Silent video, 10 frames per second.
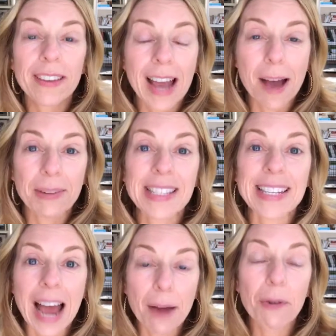in the comments
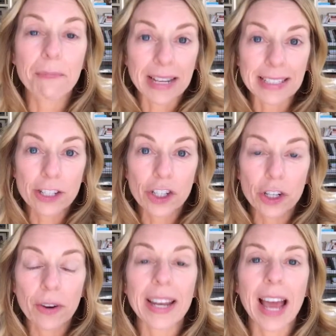and I will message
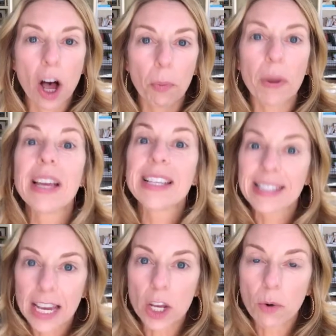you and help
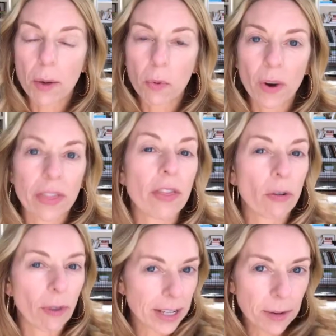set you up with
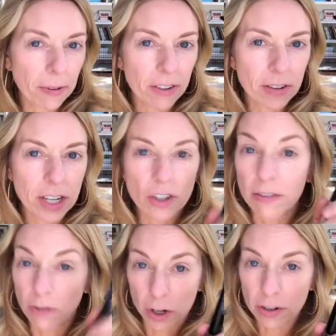the right type of
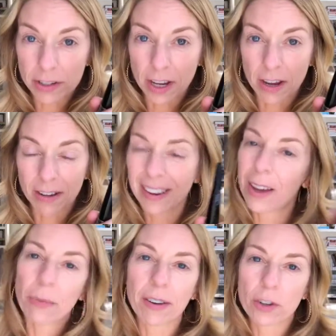foundation for your skin
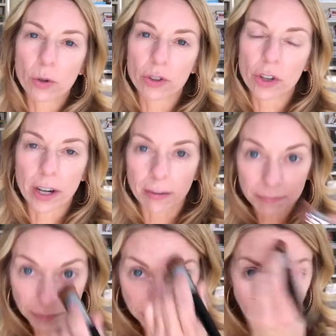and whatever tools you need.
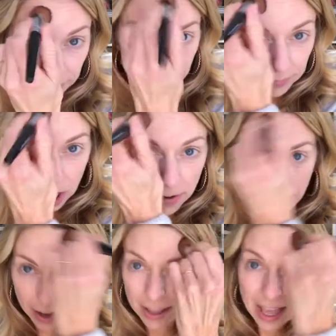
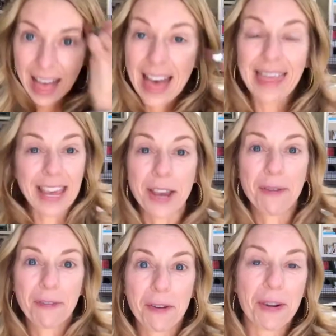Okay, thank you
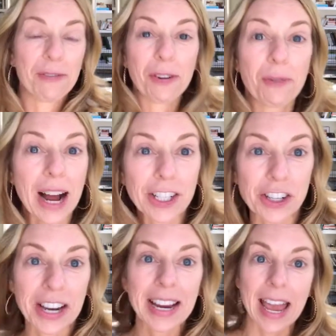everyone for
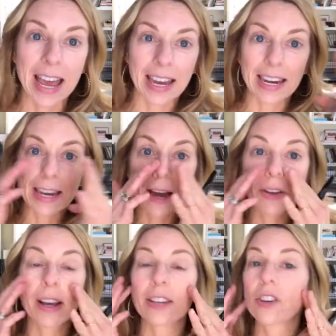watching, and now
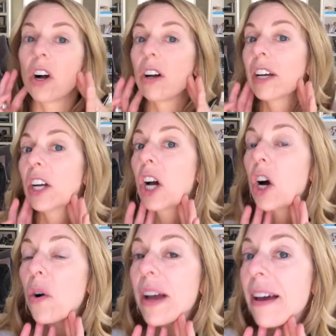you guys are all gonna
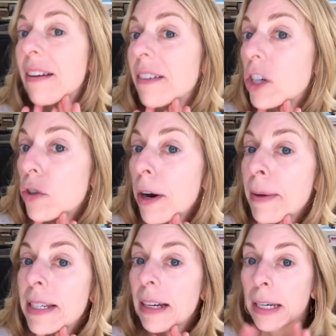go and try
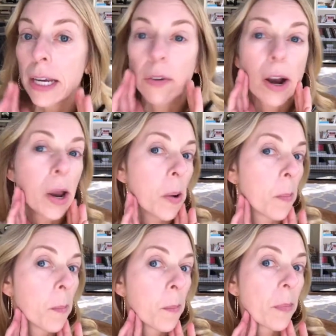my technique, right?
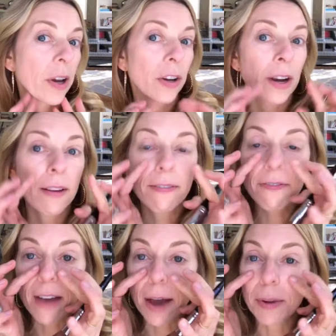And you're gonna have
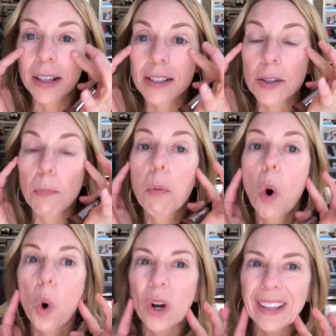fabulous,
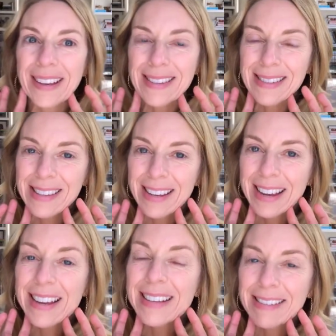poreless
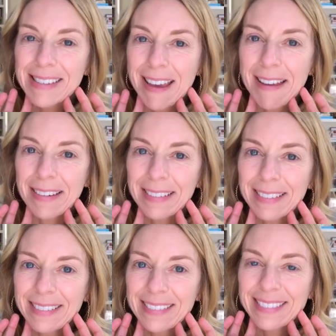skin.
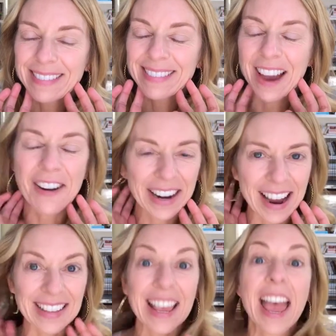All right
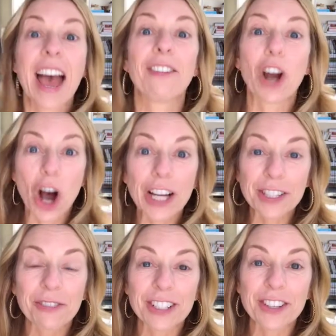guys, have an
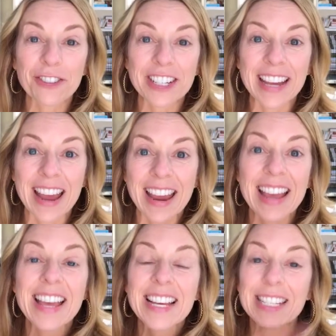awesome rest of your
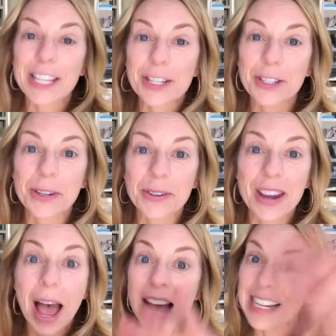day. See you
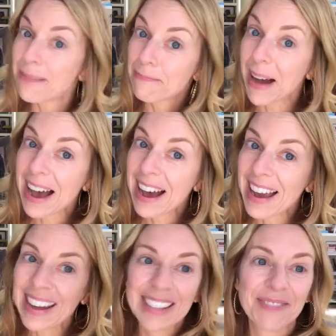soon.
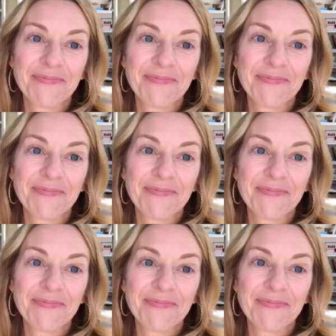Bye.